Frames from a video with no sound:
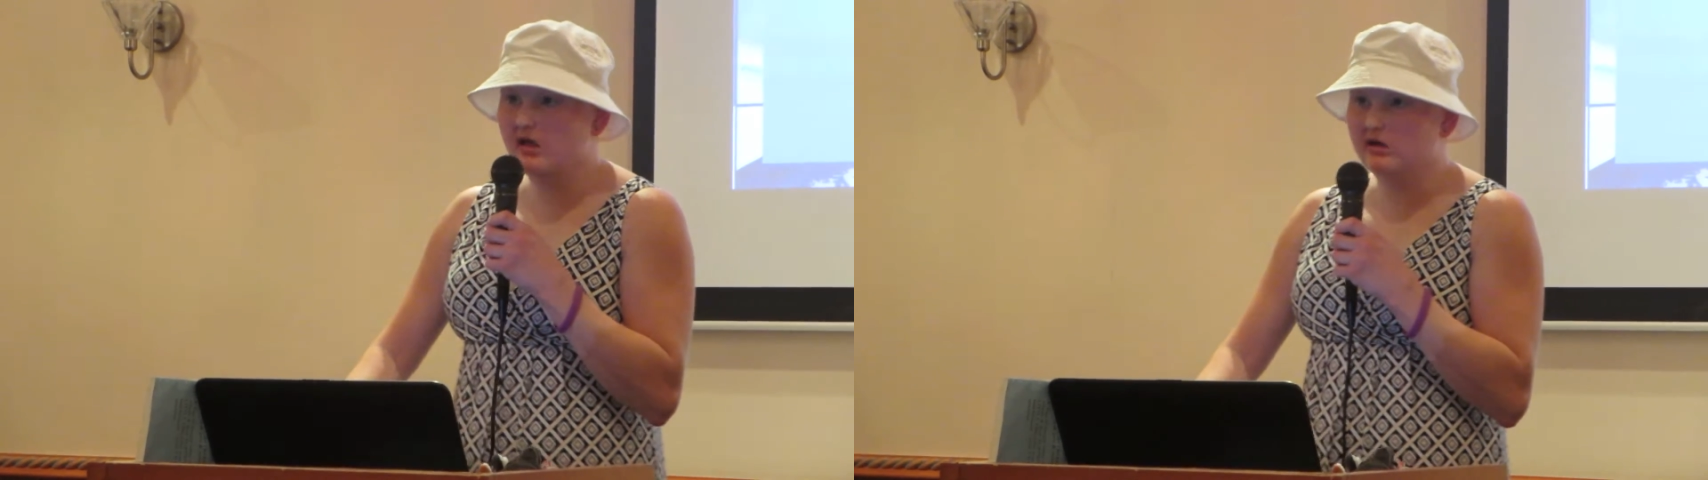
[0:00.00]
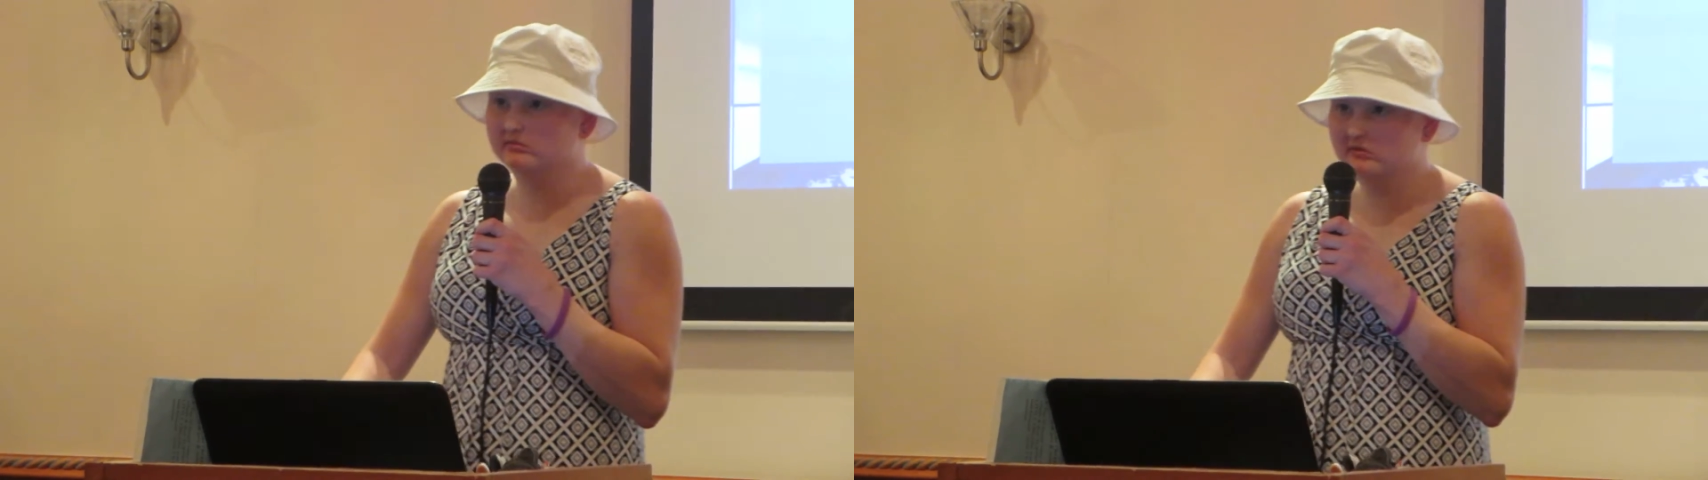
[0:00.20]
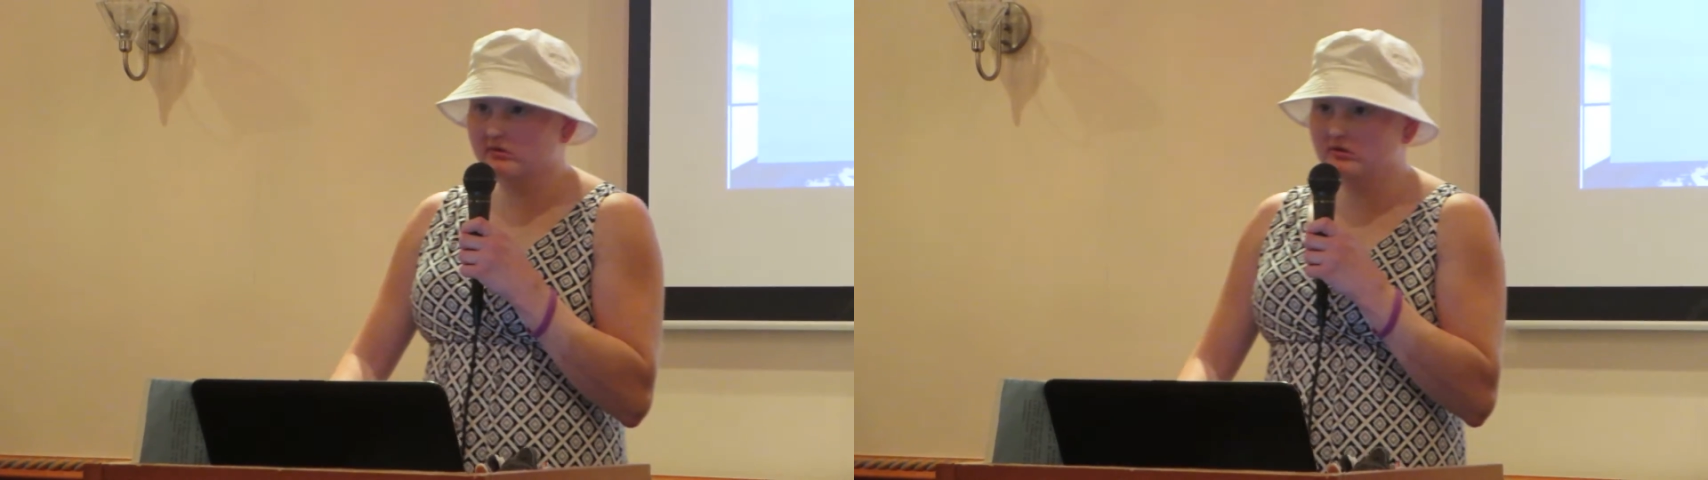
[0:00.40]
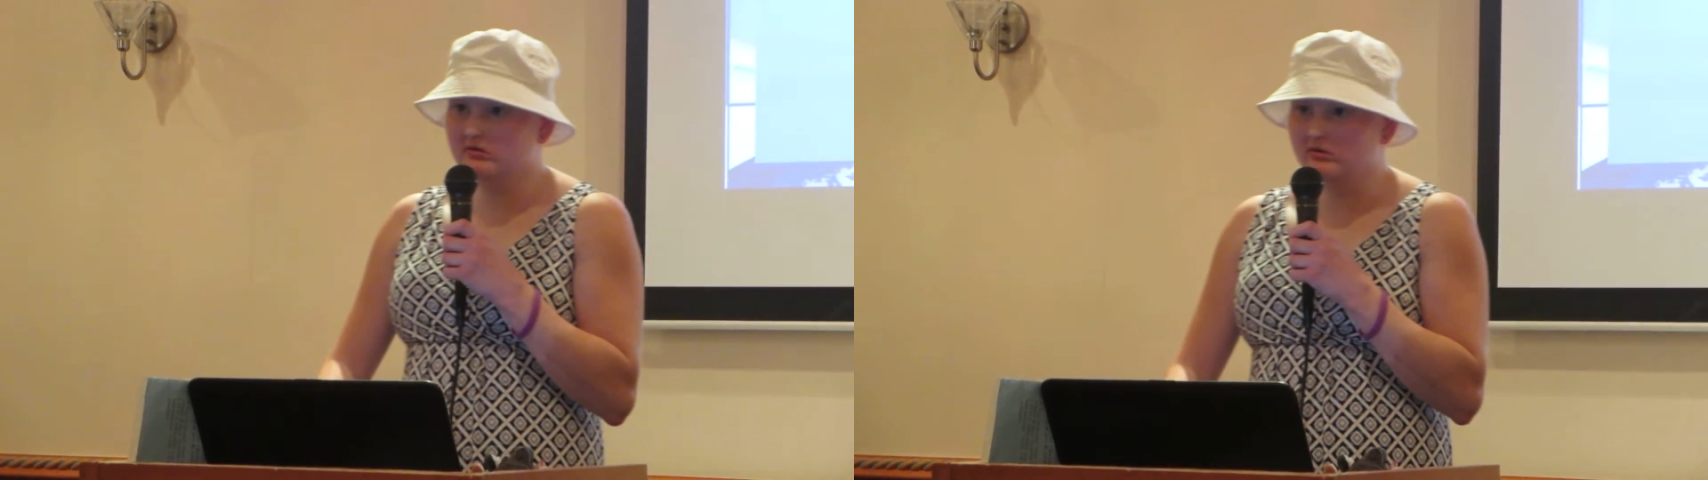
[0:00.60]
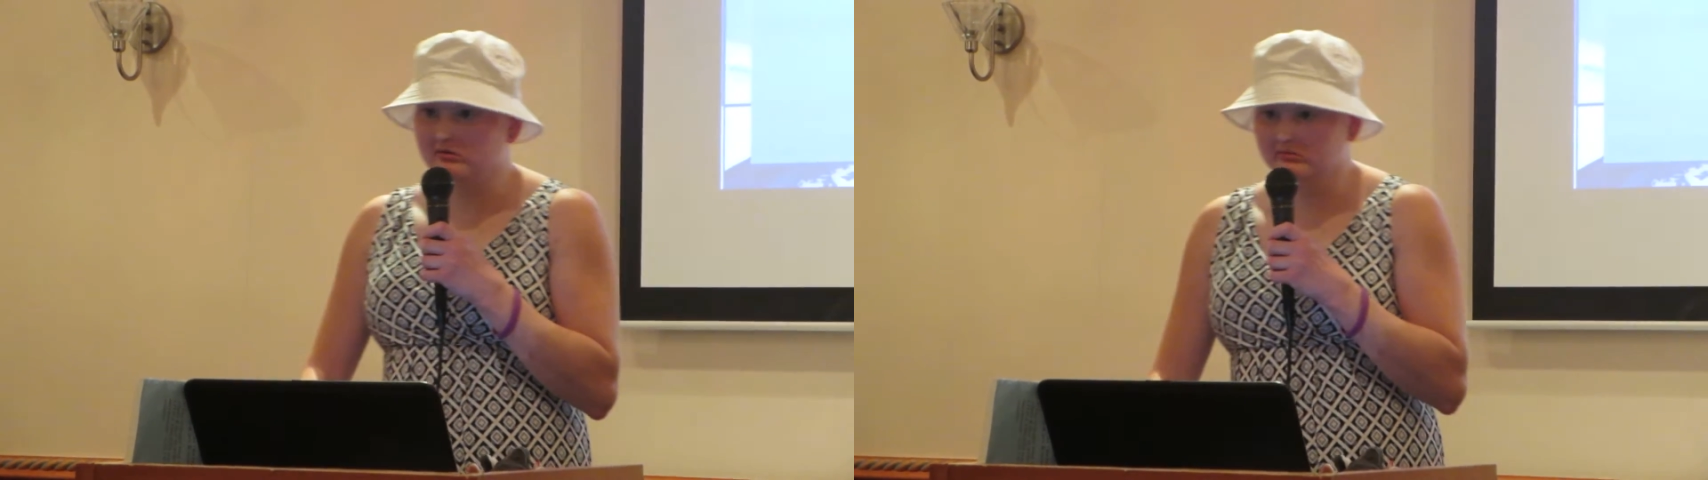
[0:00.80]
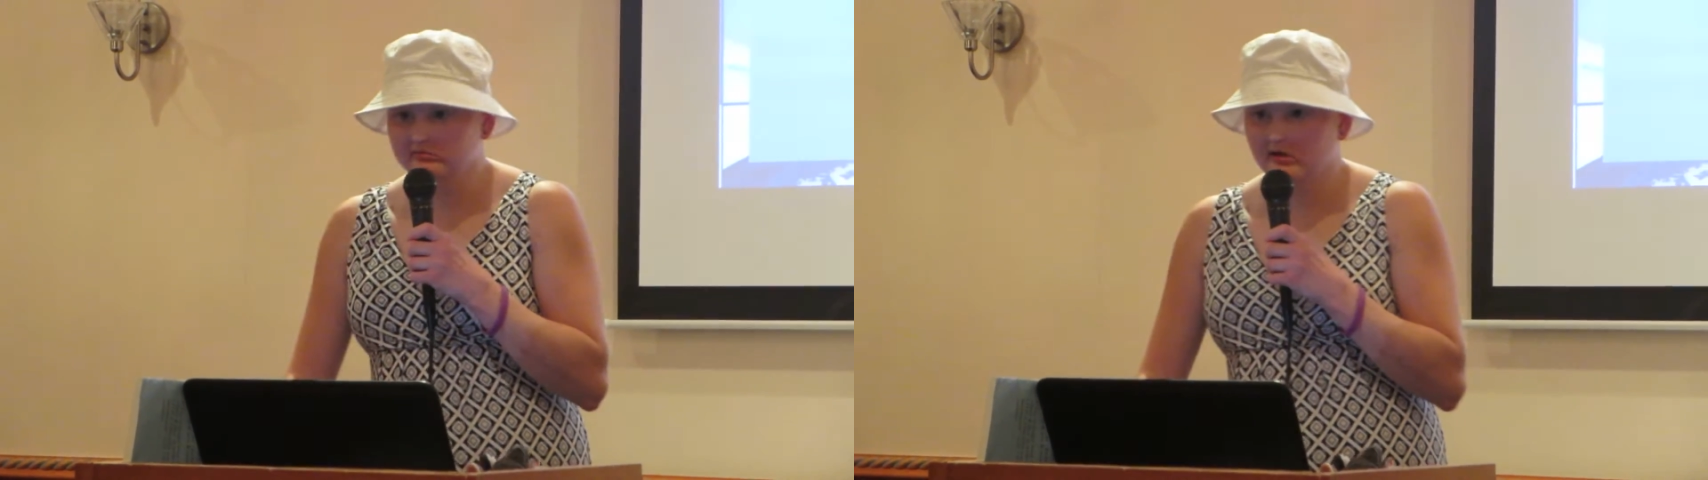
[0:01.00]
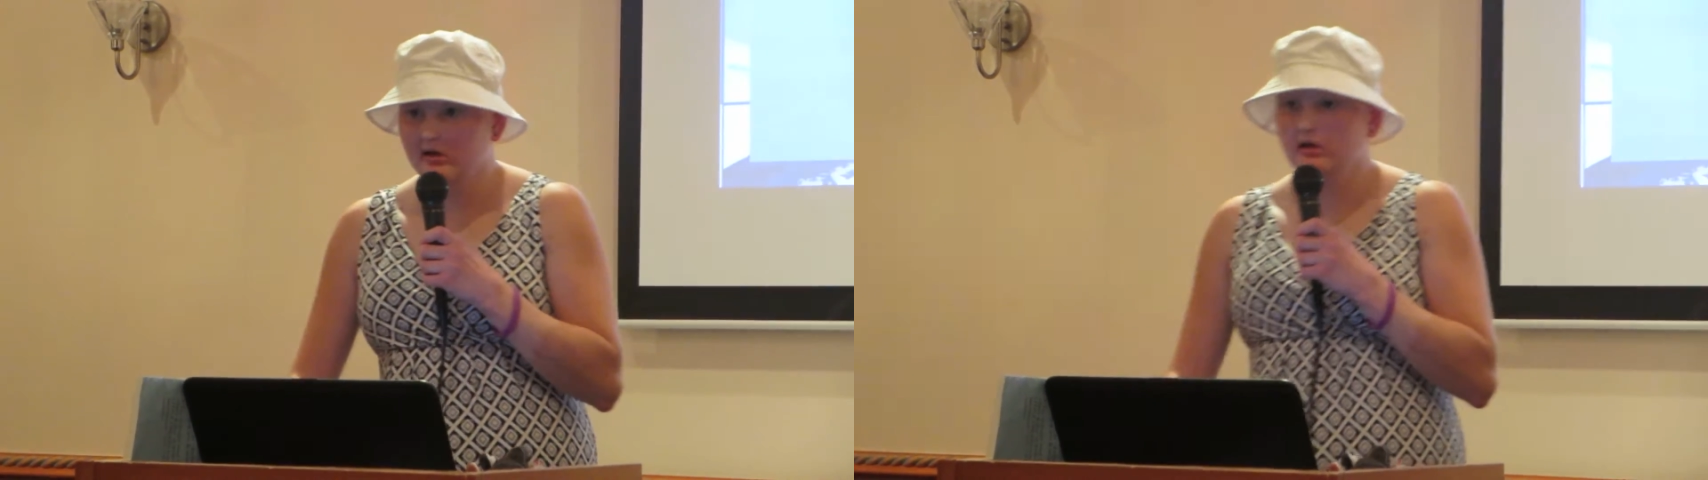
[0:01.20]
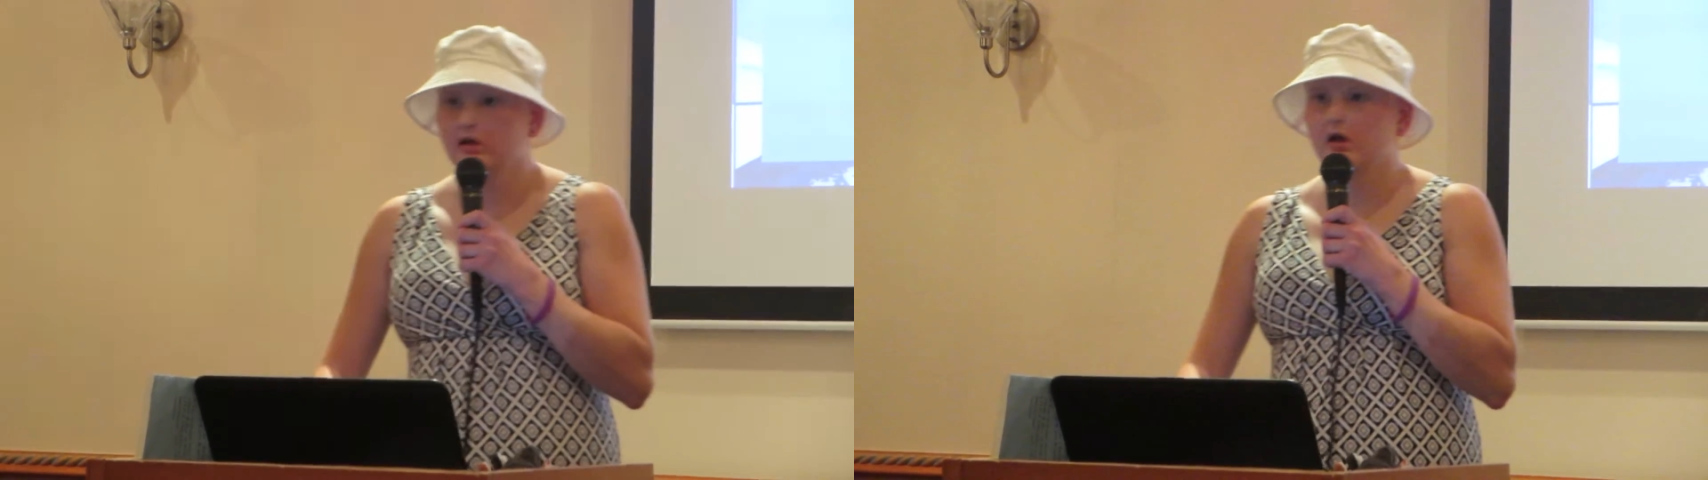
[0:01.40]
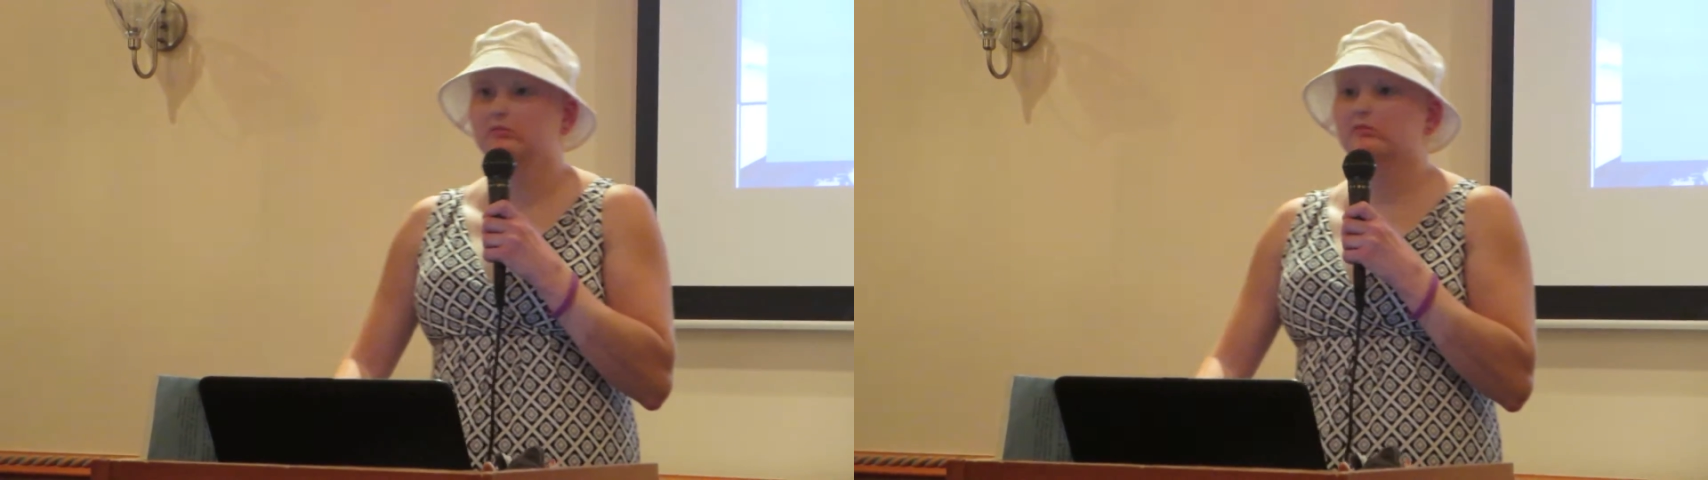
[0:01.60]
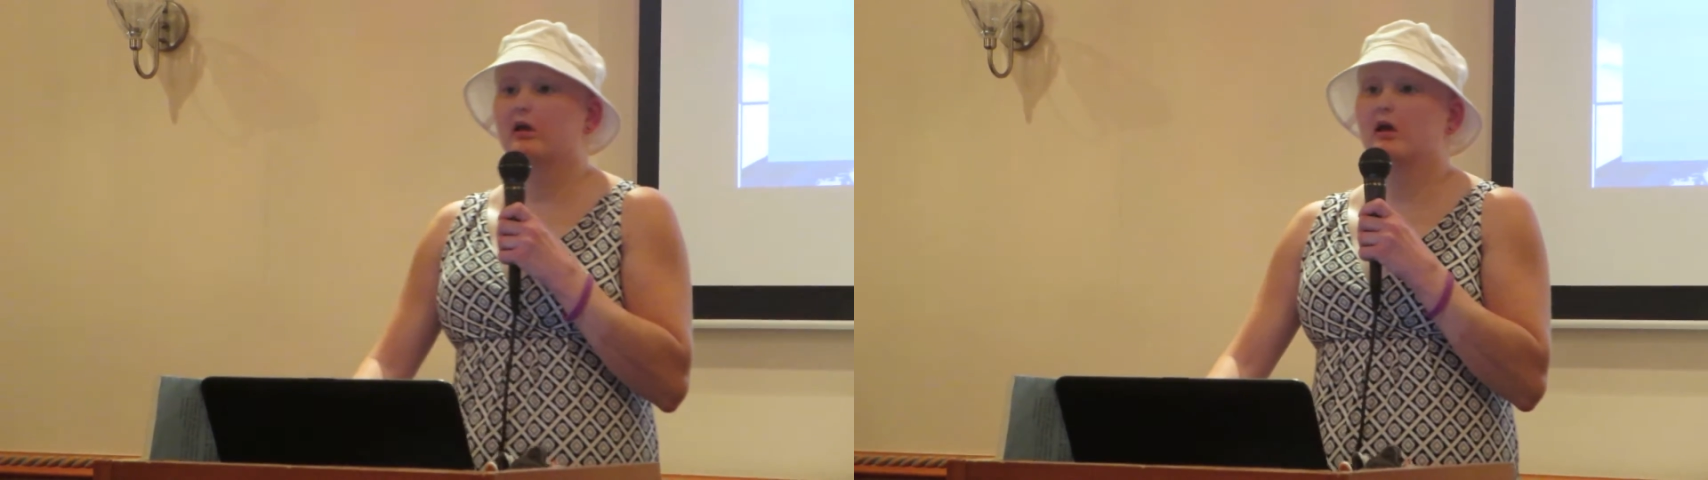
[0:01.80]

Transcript: am 32, and what I